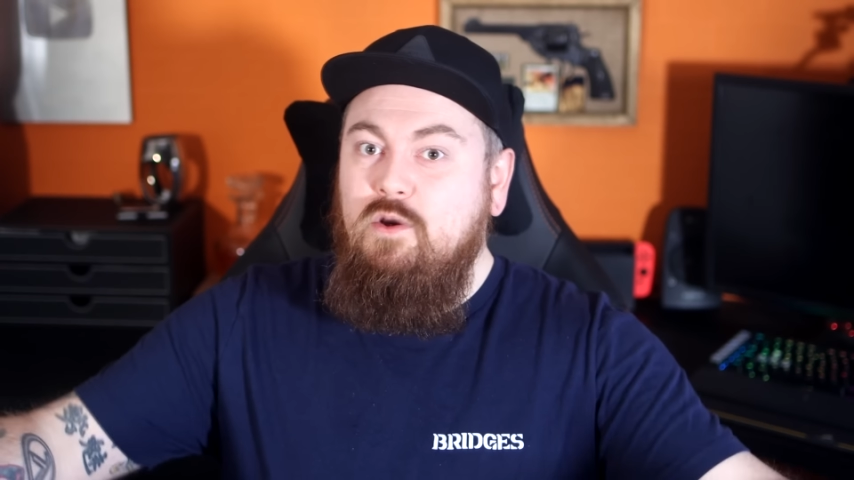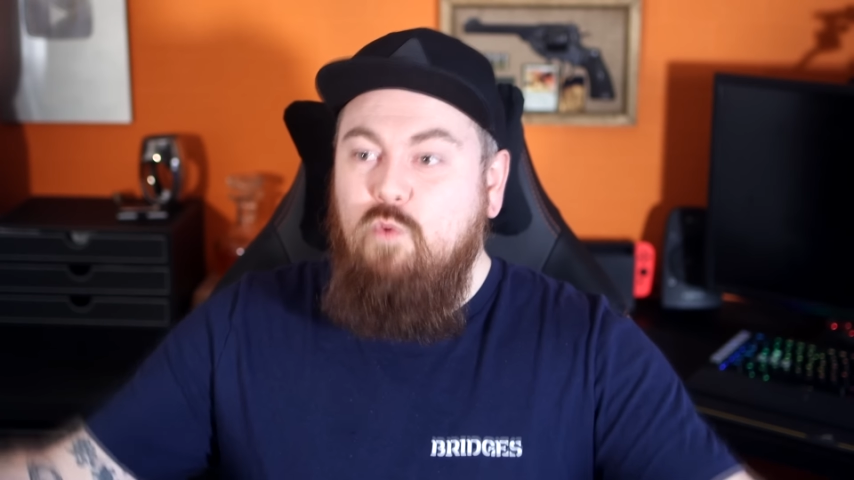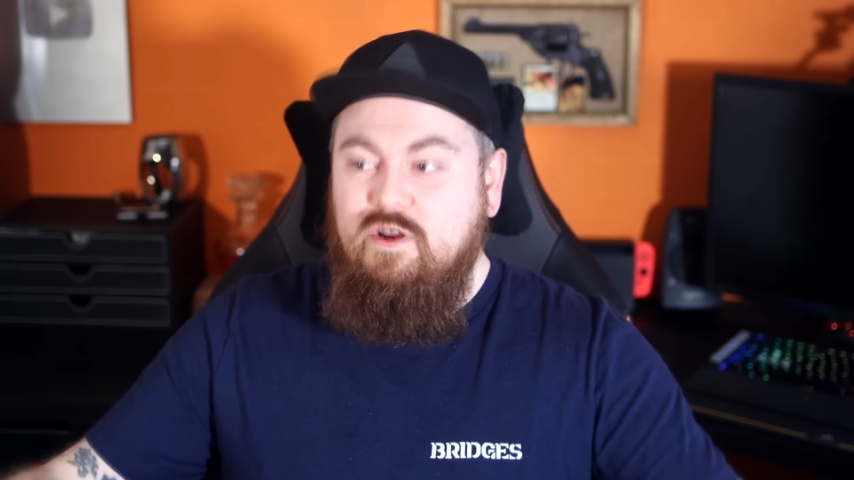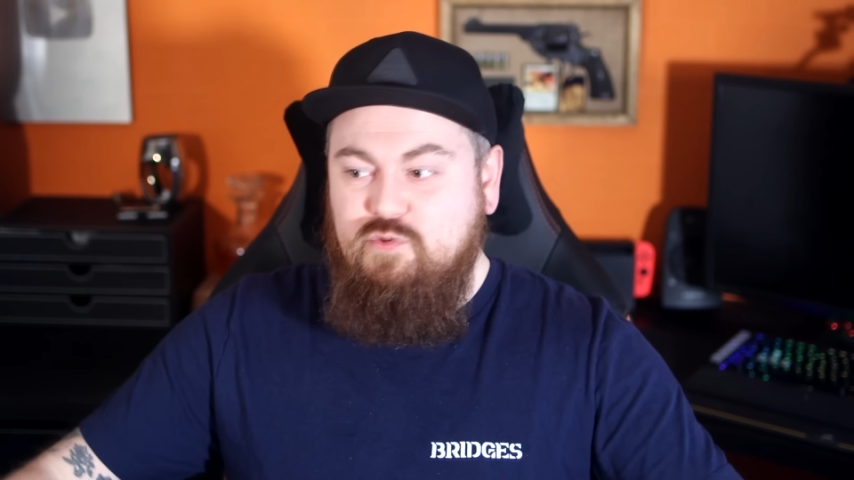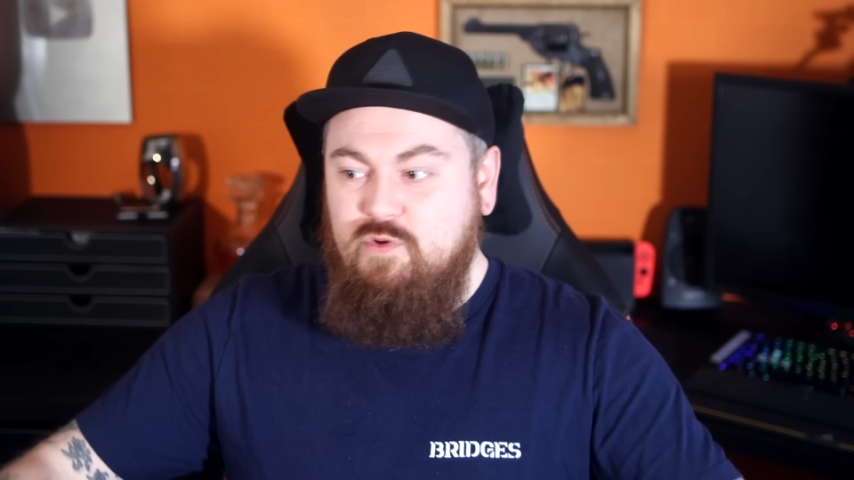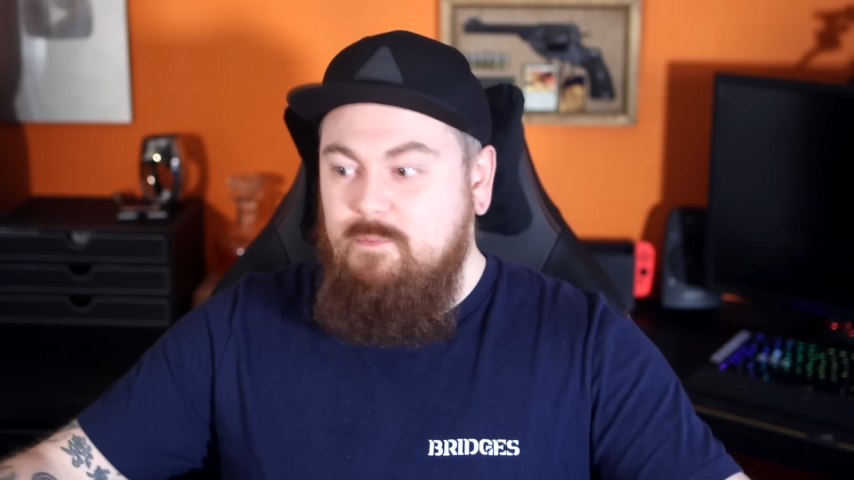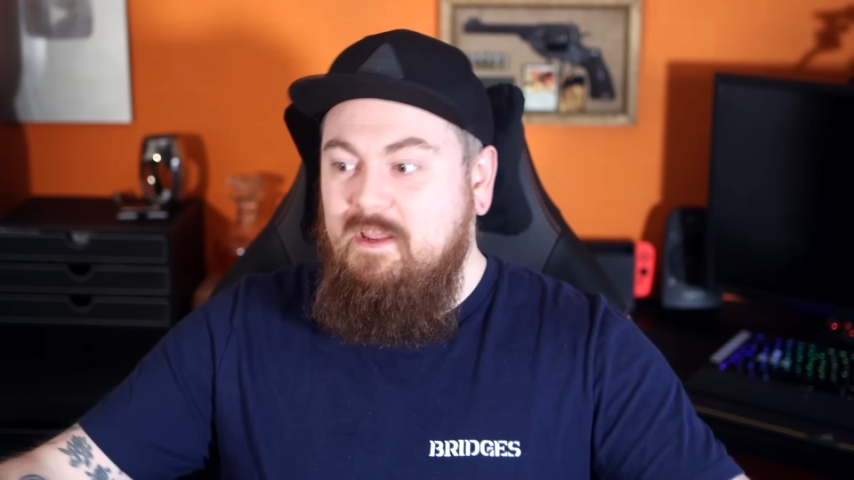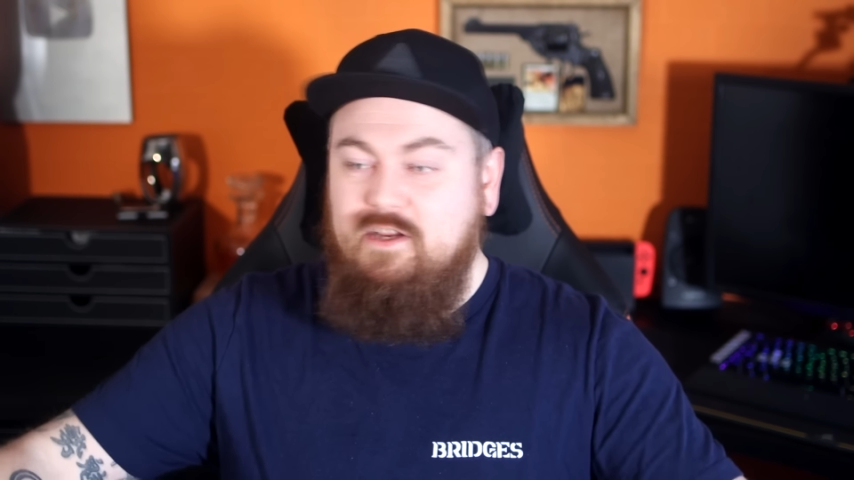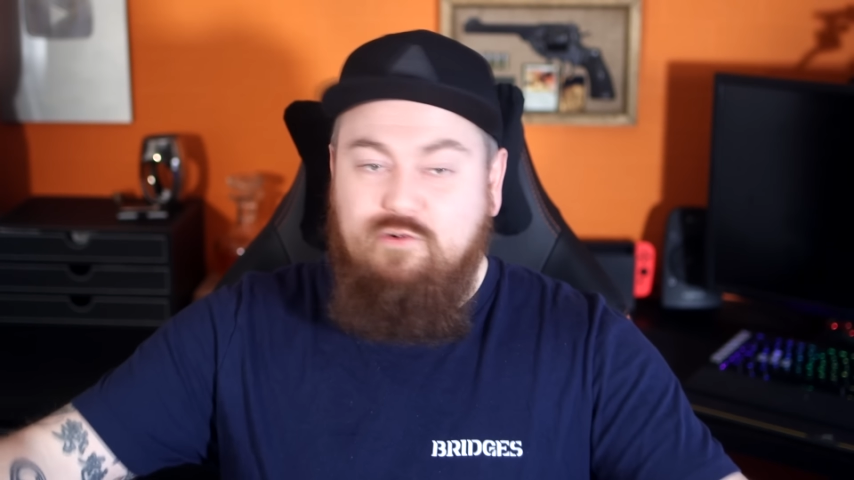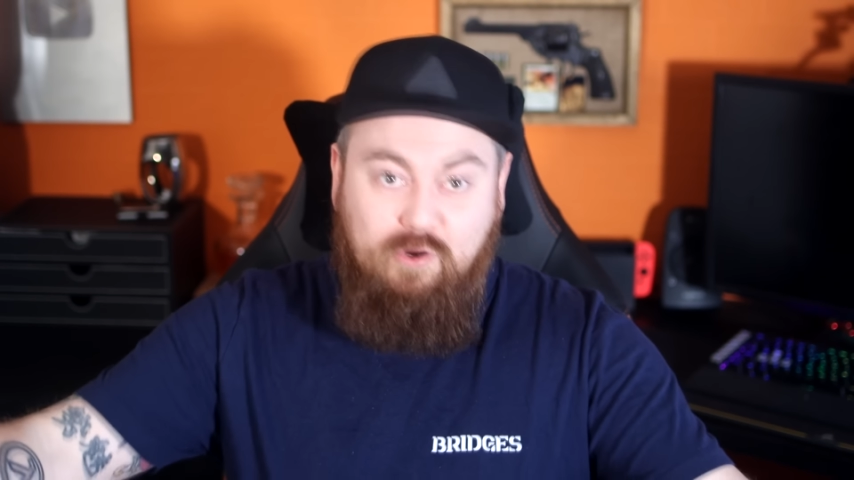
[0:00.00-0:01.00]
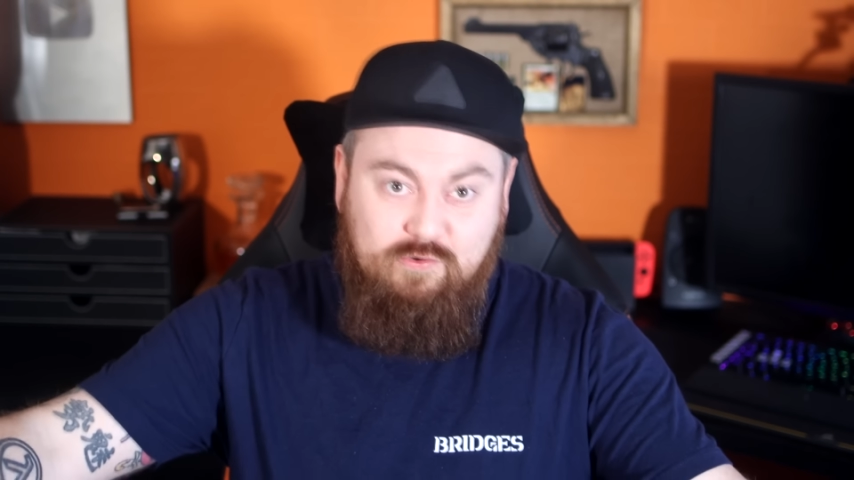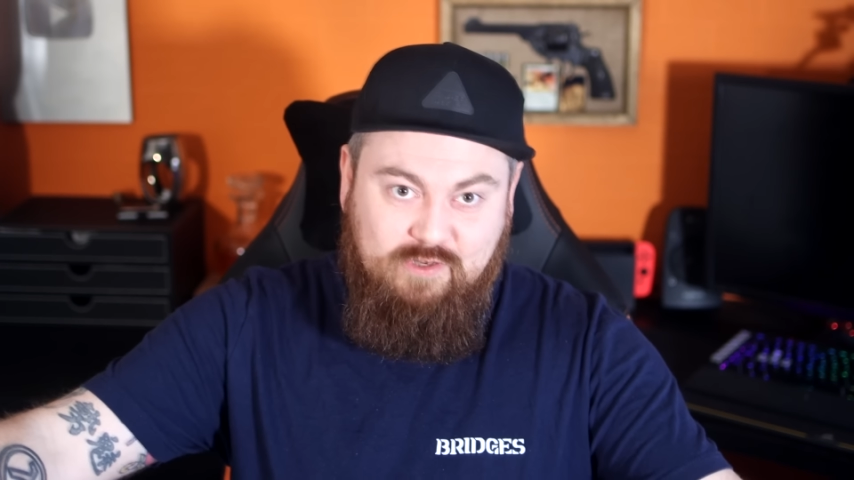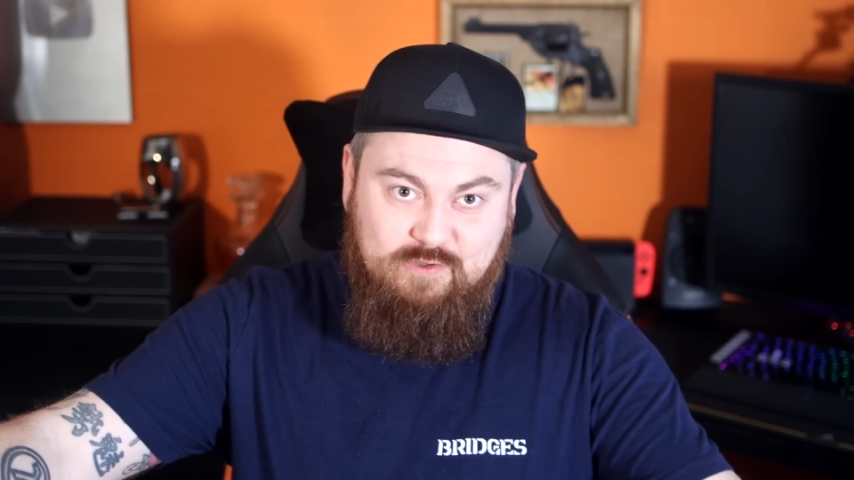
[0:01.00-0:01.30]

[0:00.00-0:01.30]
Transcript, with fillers: which would make crowd